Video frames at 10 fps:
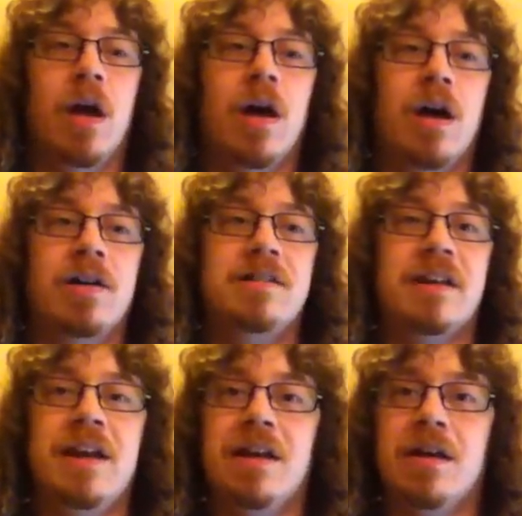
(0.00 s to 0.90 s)

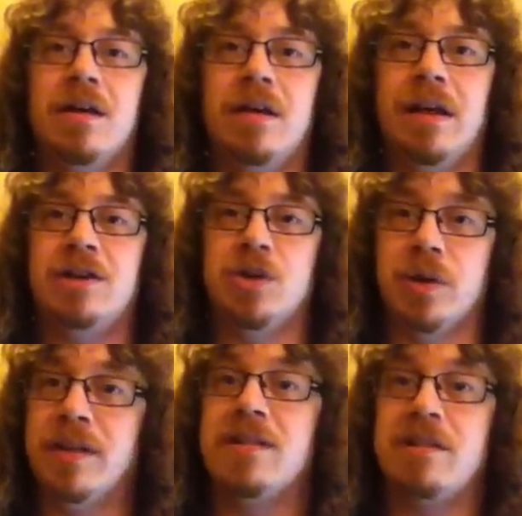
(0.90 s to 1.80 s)
Sega
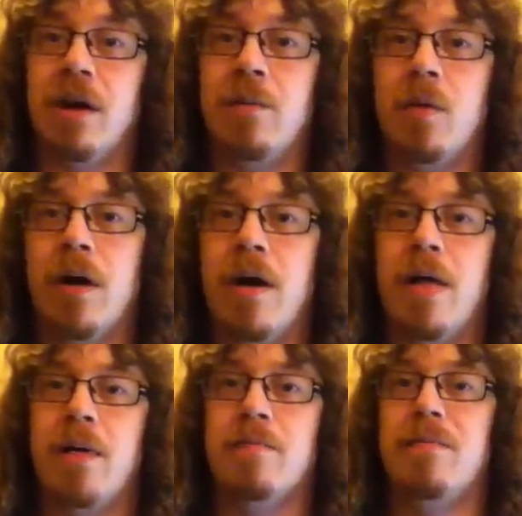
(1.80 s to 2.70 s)
during this time were
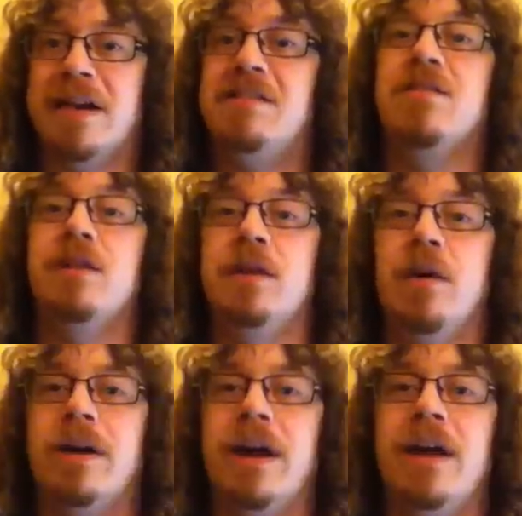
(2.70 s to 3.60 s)
massive in the
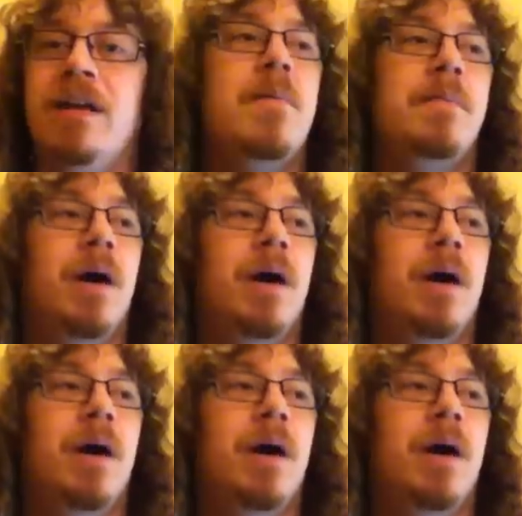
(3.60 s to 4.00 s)
arcade,